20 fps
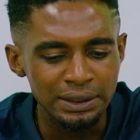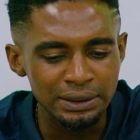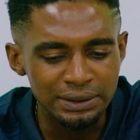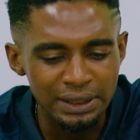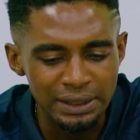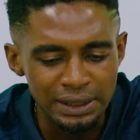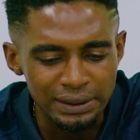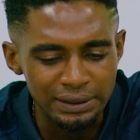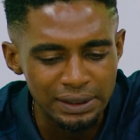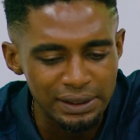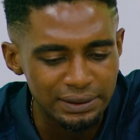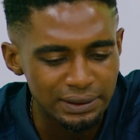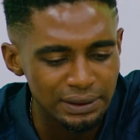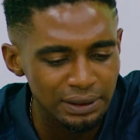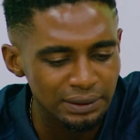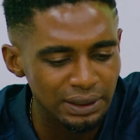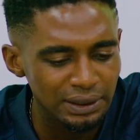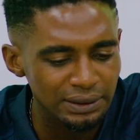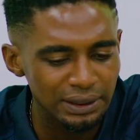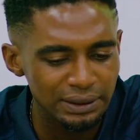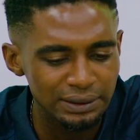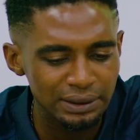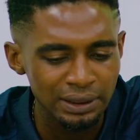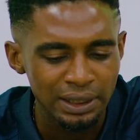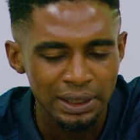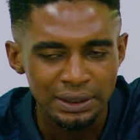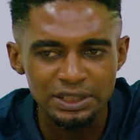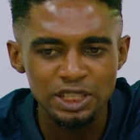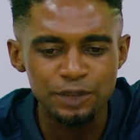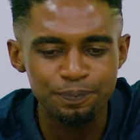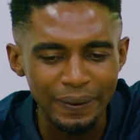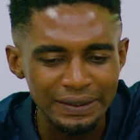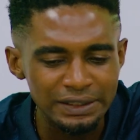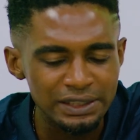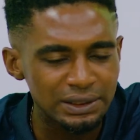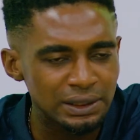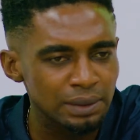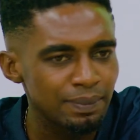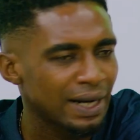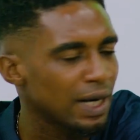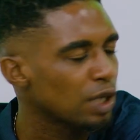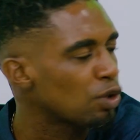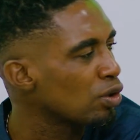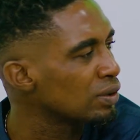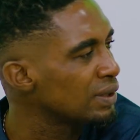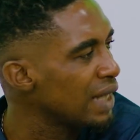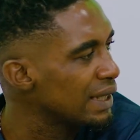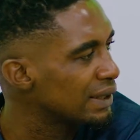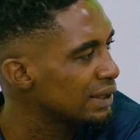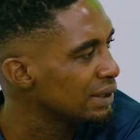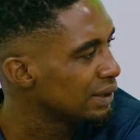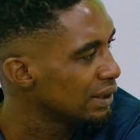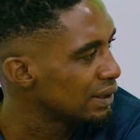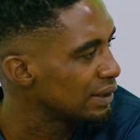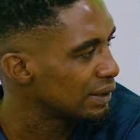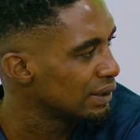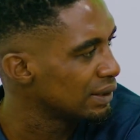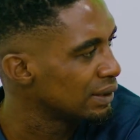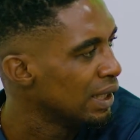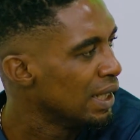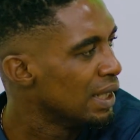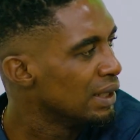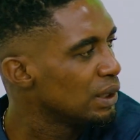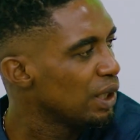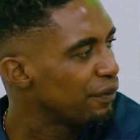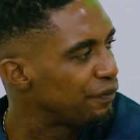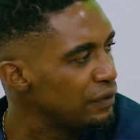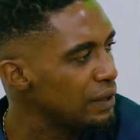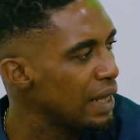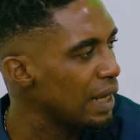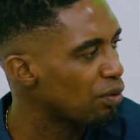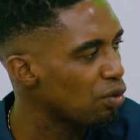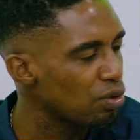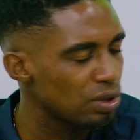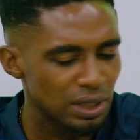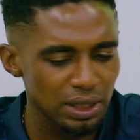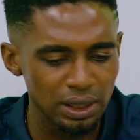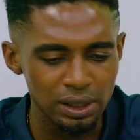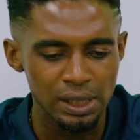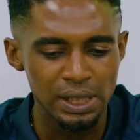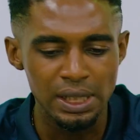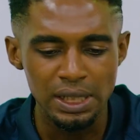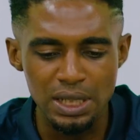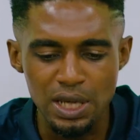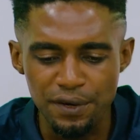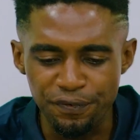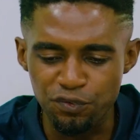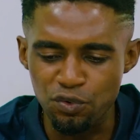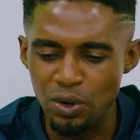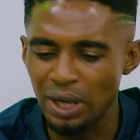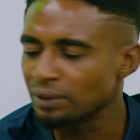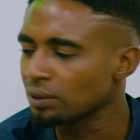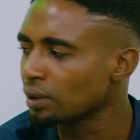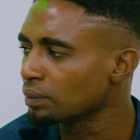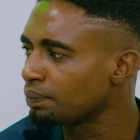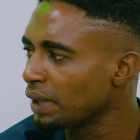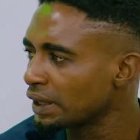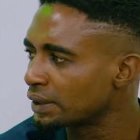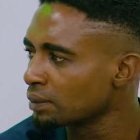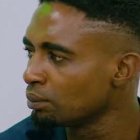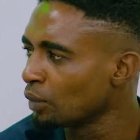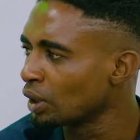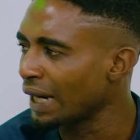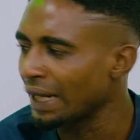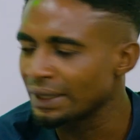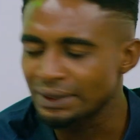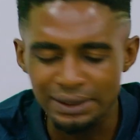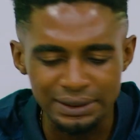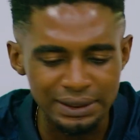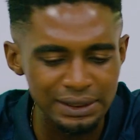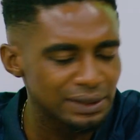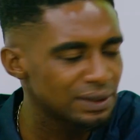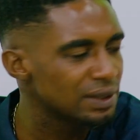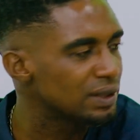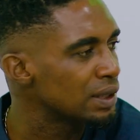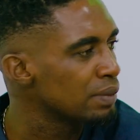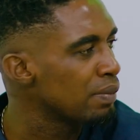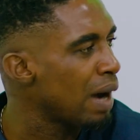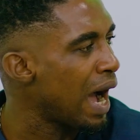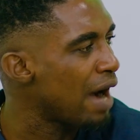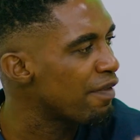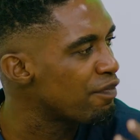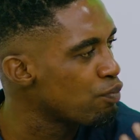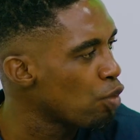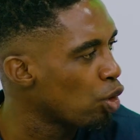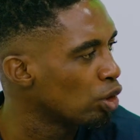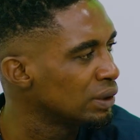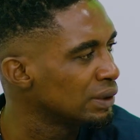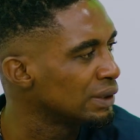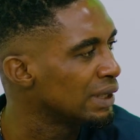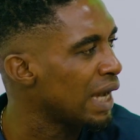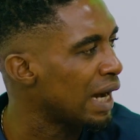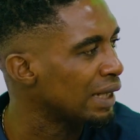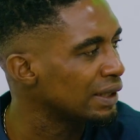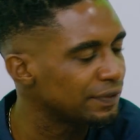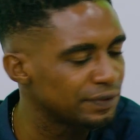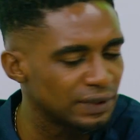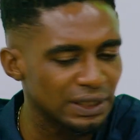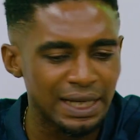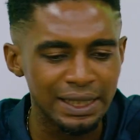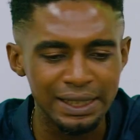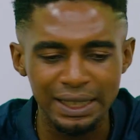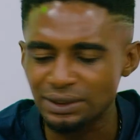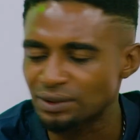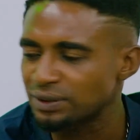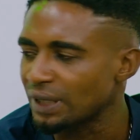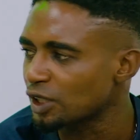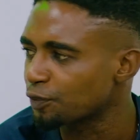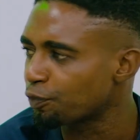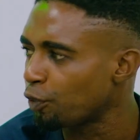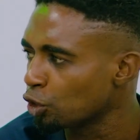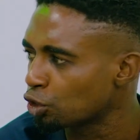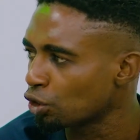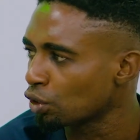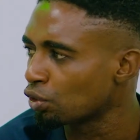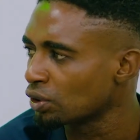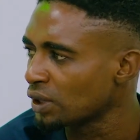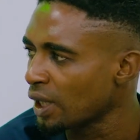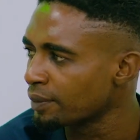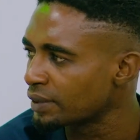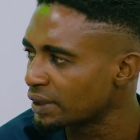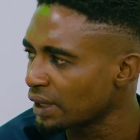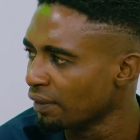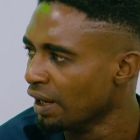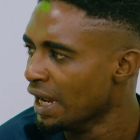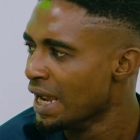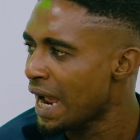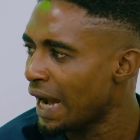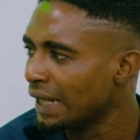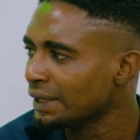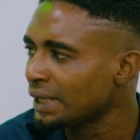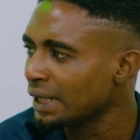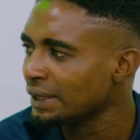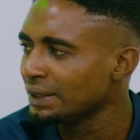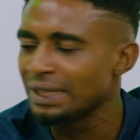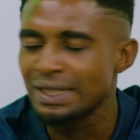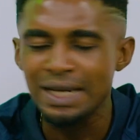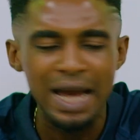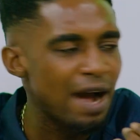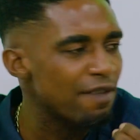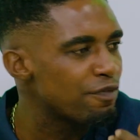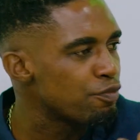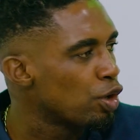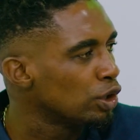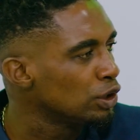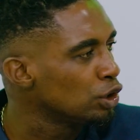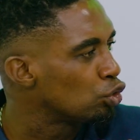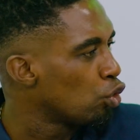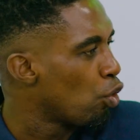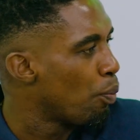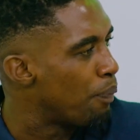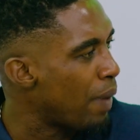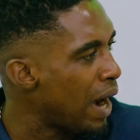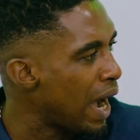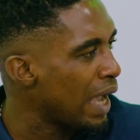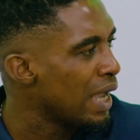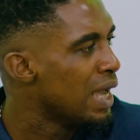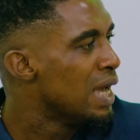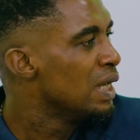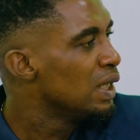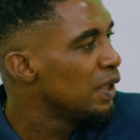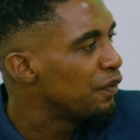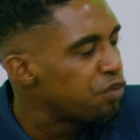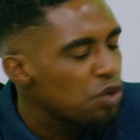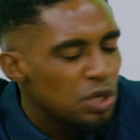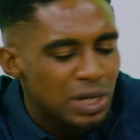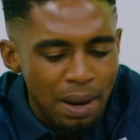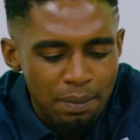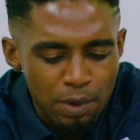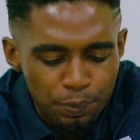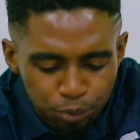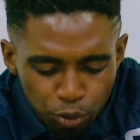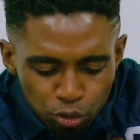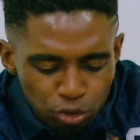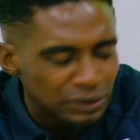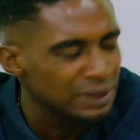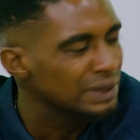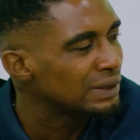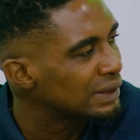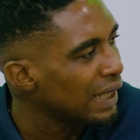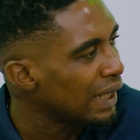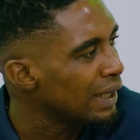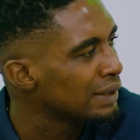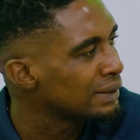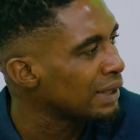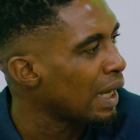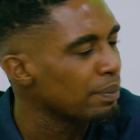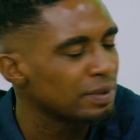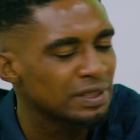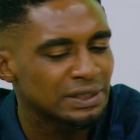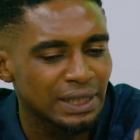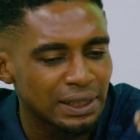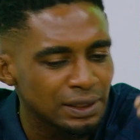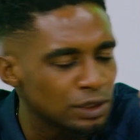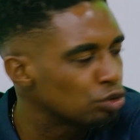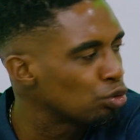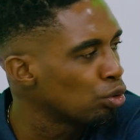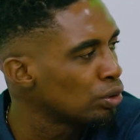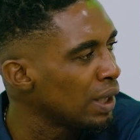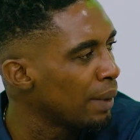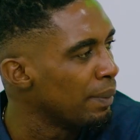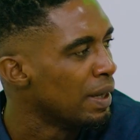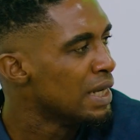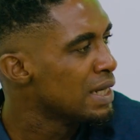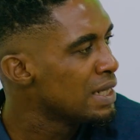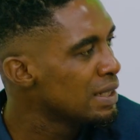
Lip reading: in the English, the Spanish team are recognizing this team. They feel like, okay, if we are not getting money and this English team have money, if they can attract sponsor to themselves, and then they have money to buy. If we can be producing talent and be selling to them,